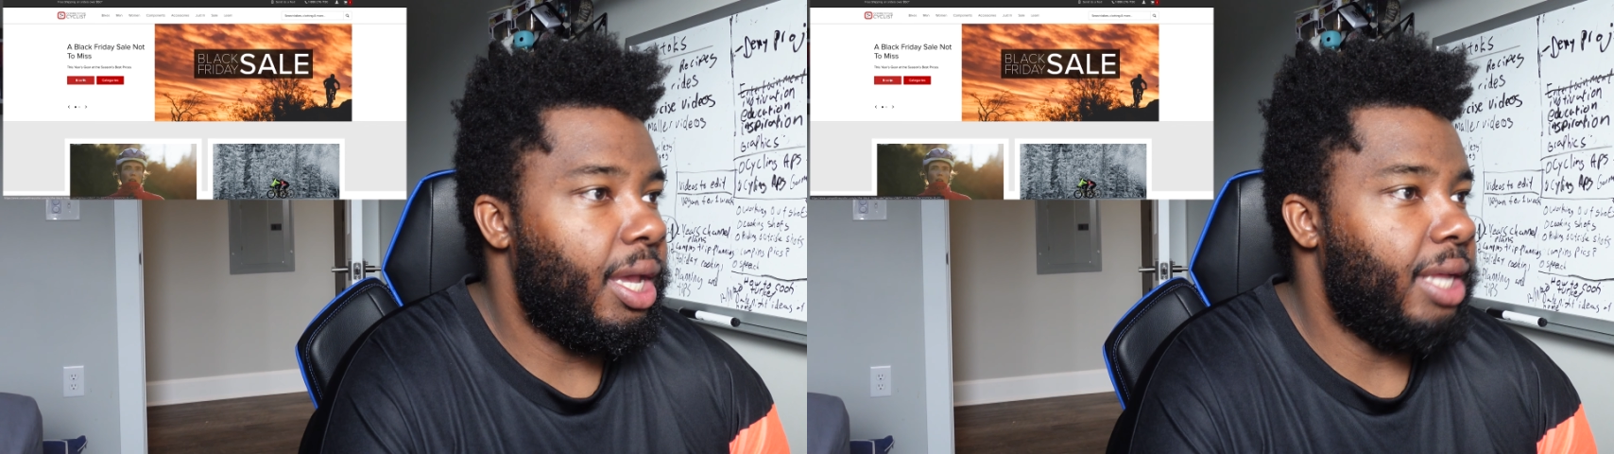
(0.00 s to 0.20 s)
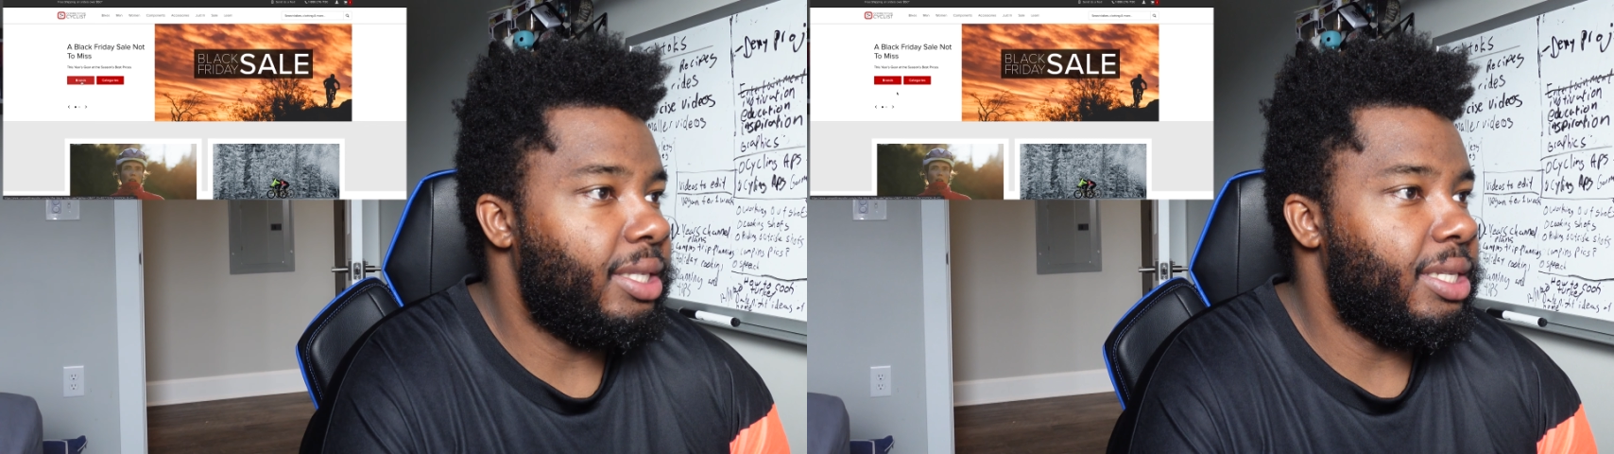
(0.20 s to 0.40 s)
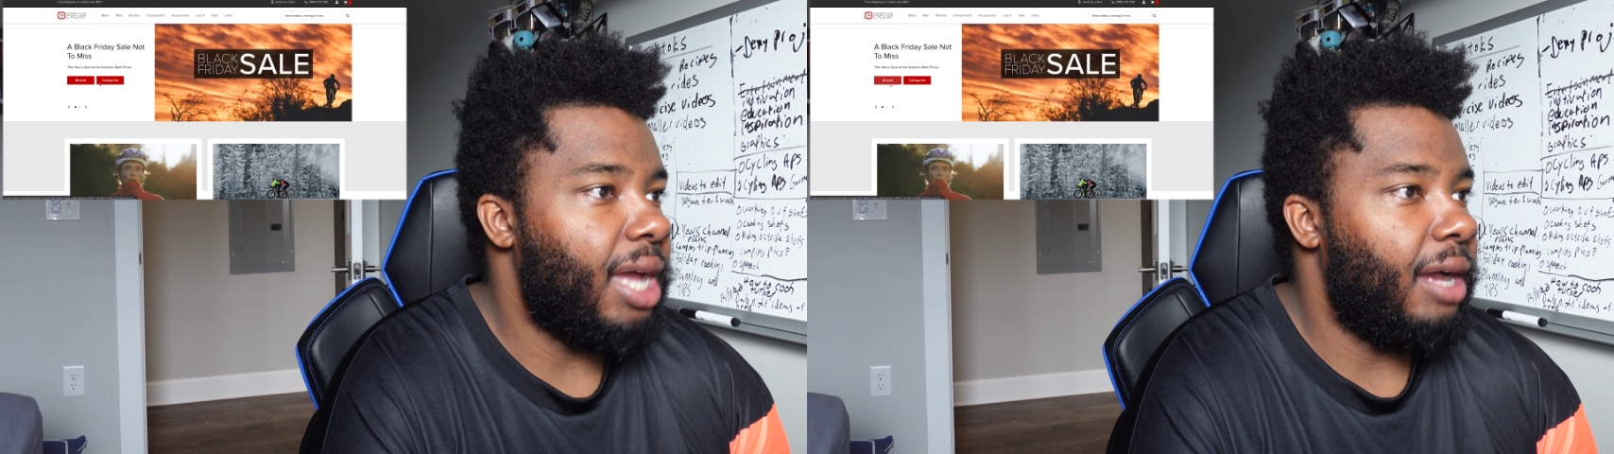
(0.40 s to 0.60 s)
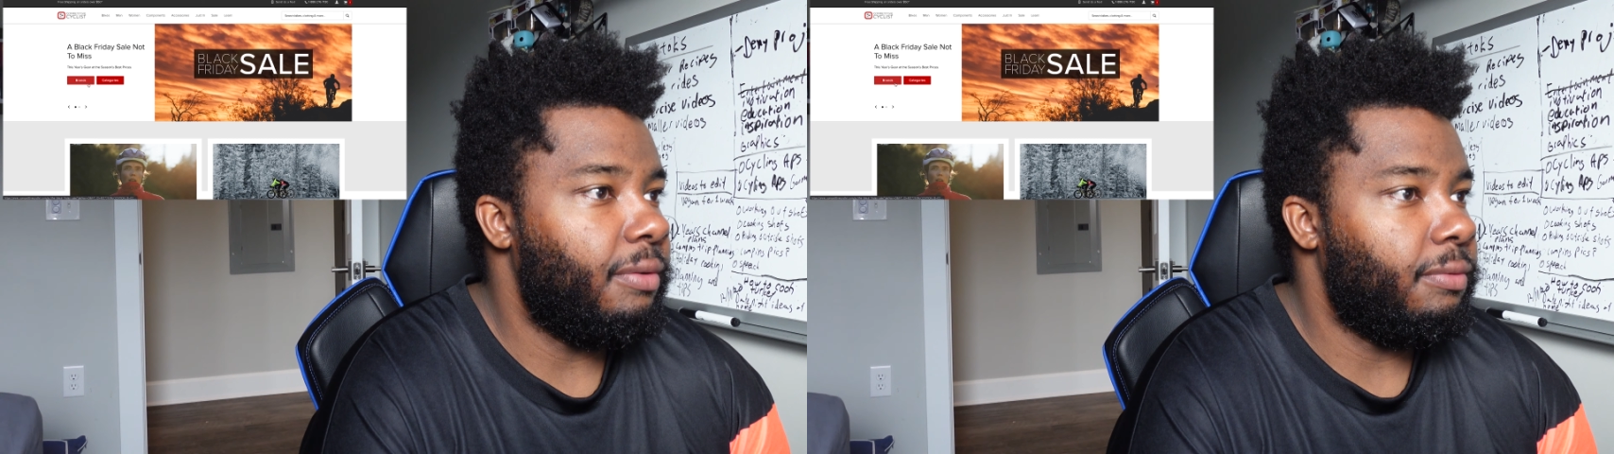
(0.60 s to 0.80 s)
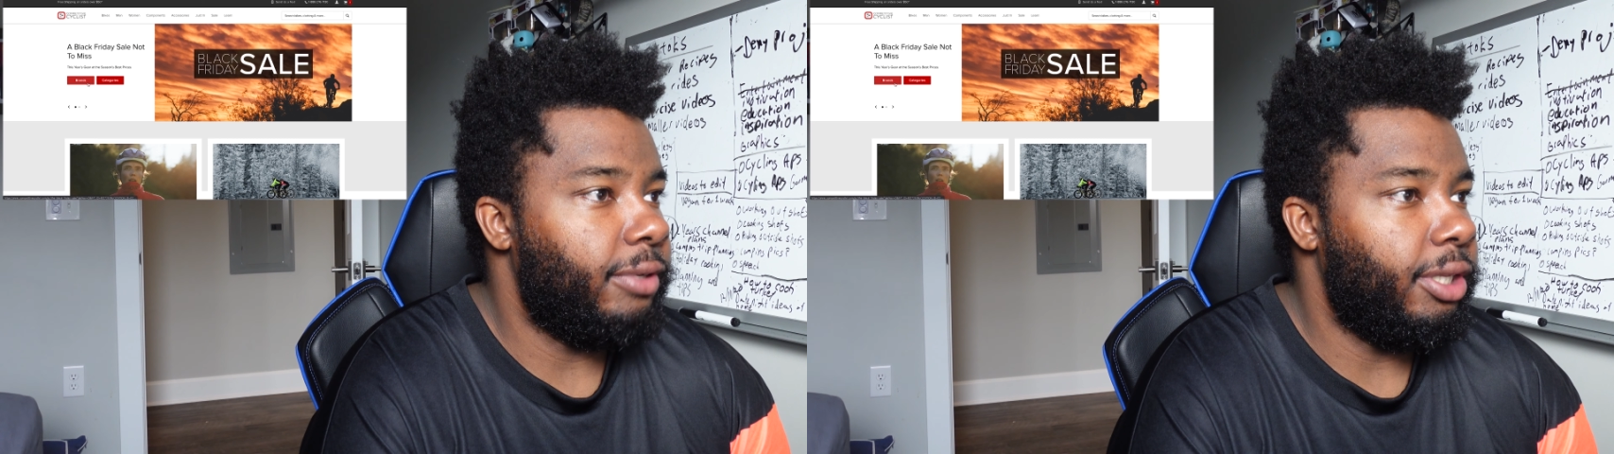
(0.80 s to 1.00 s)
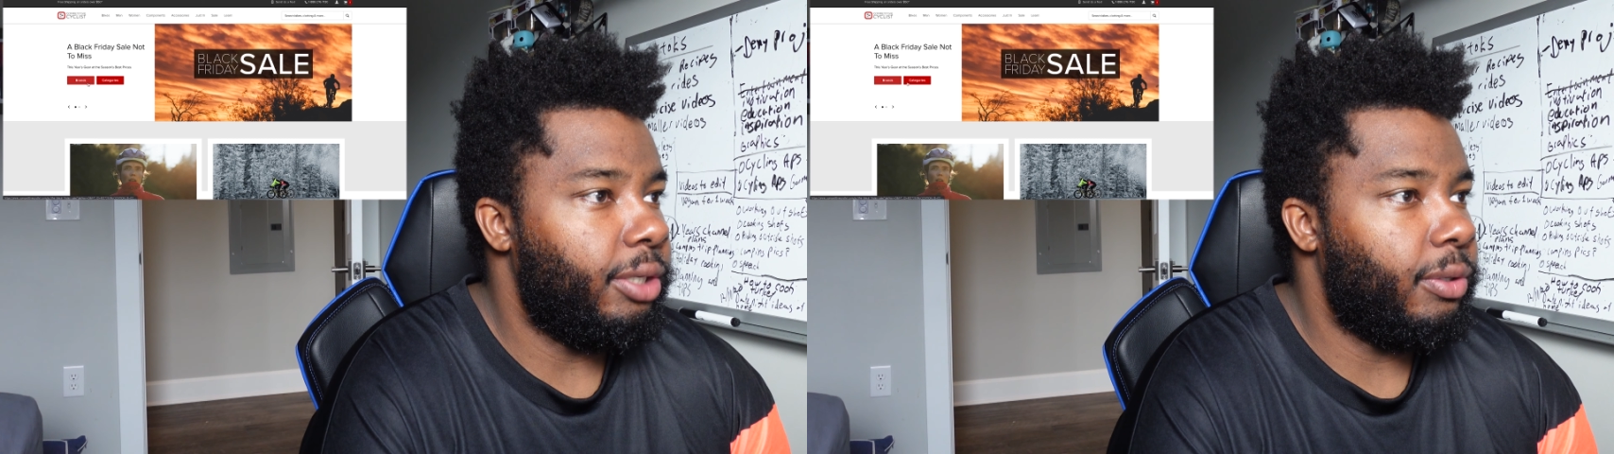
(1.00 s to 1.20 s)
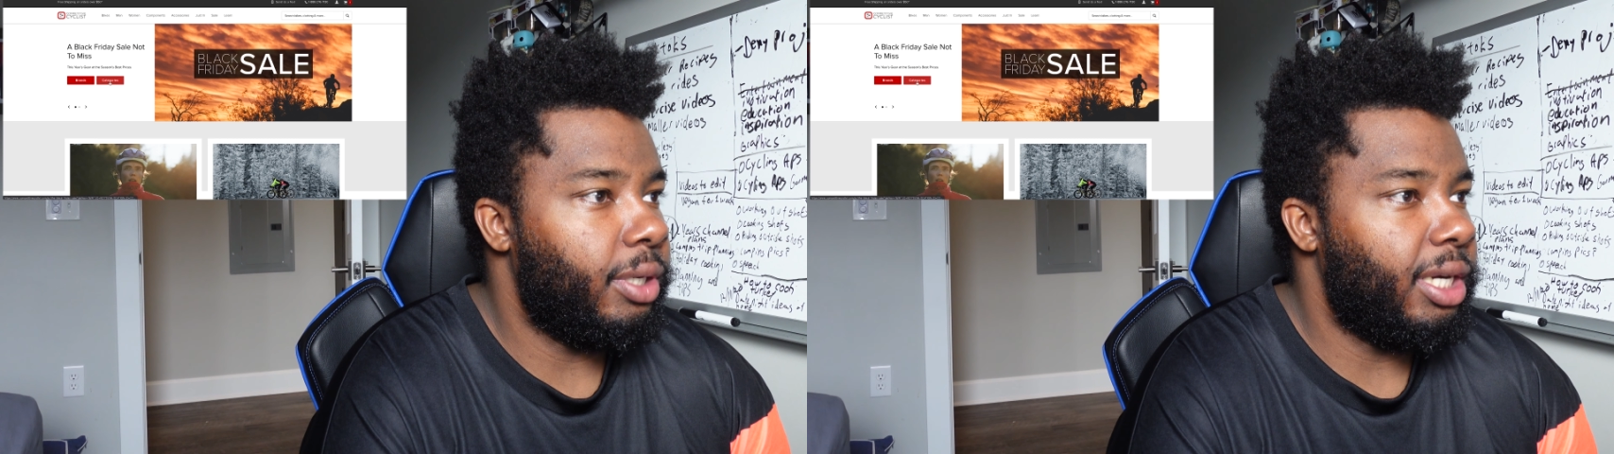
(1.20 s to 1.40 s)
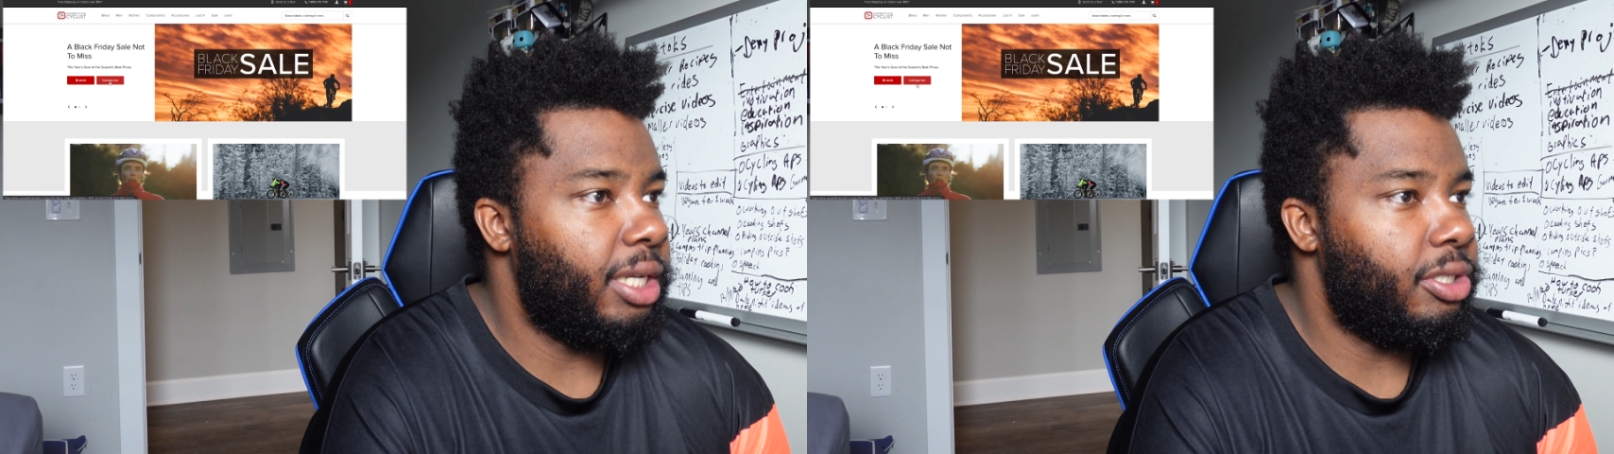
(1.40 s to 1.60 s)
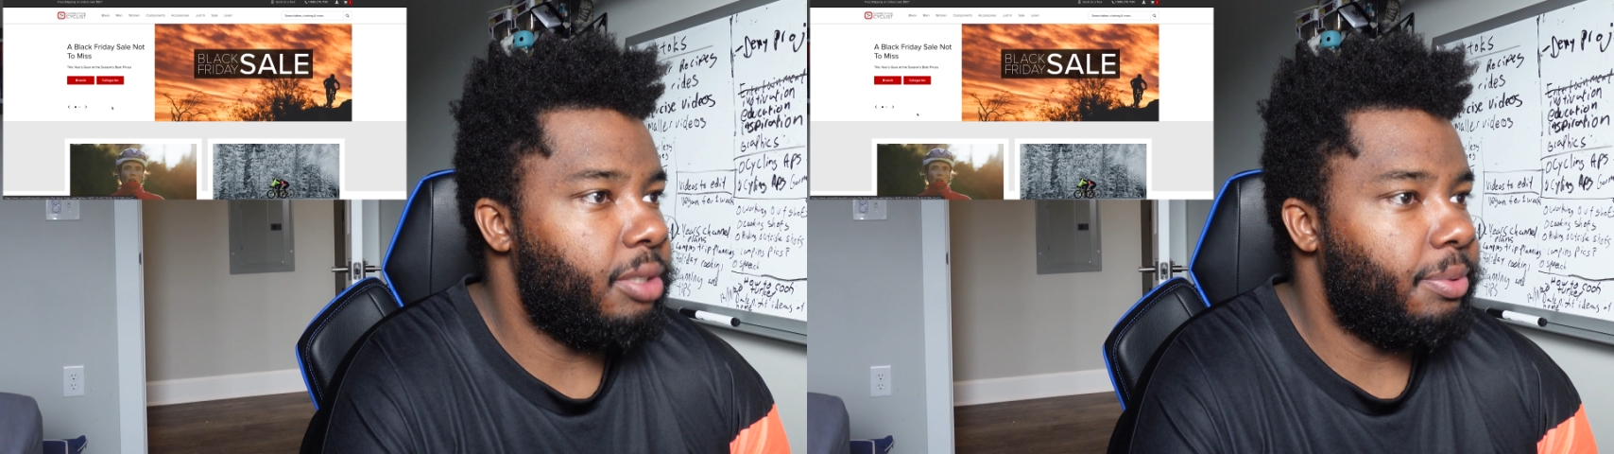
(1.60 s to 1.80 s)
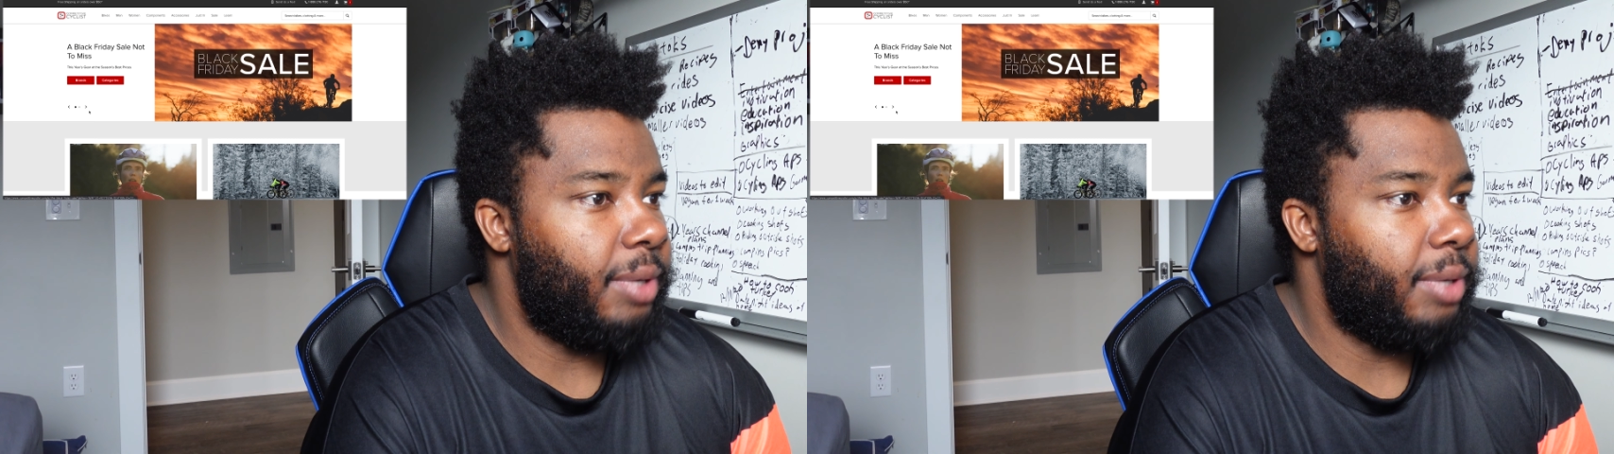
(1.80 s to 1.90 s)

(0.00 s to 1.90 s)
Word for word: it's not really organized super